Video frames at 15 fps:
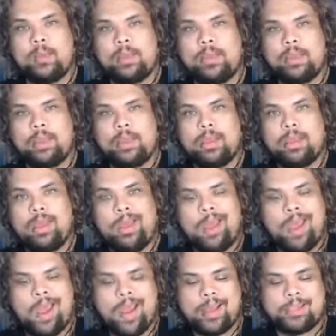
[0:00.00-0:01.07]
with it.
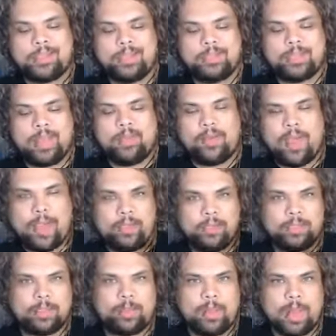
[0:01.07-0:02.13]
Ask yourself how
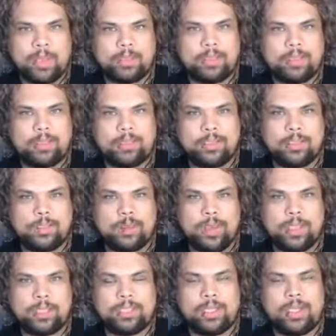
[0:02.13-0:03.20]
this applies to your
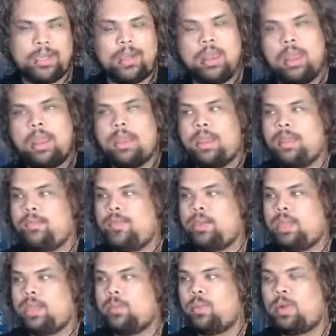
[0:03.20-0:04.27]
situation. If
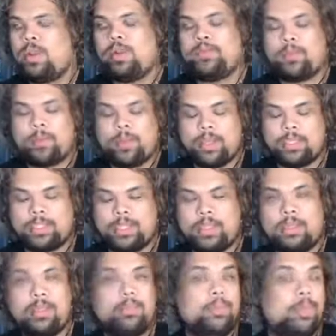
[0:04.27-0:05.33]
you need more
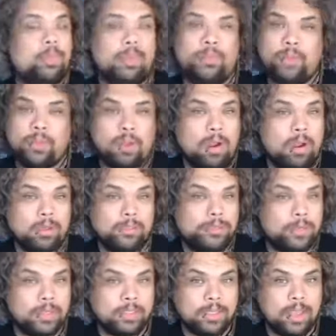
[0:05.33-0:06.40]
information, pull a few cards
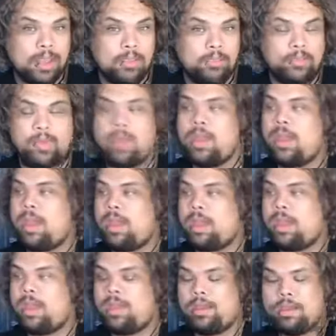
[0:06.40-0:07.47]
for yourself.
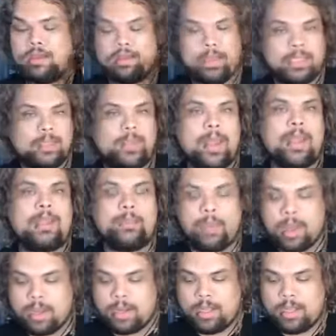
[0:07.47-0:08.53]
Expand
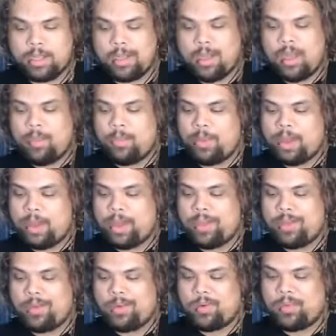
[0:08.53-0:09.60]
upon it.
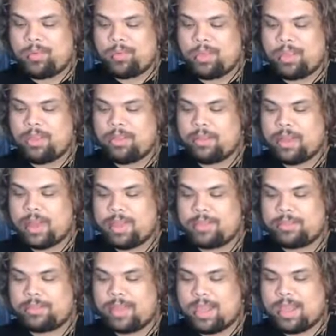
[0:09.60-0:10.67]
But
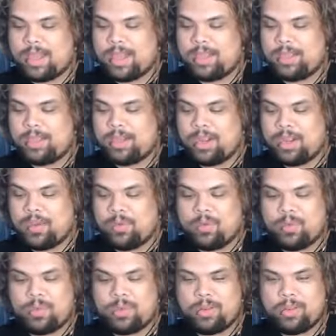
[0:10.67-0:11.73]
realize that, you
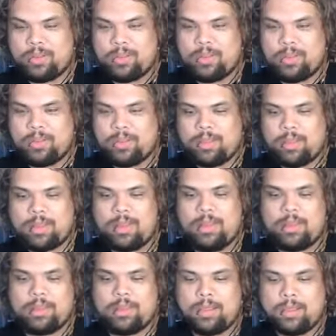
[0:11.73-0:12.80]
know,
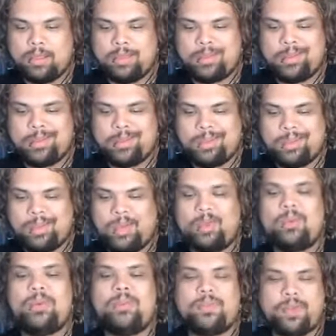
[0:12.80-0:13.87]
the
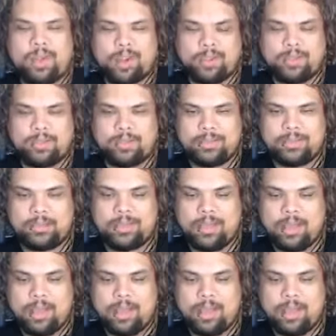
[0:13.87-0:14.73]
universe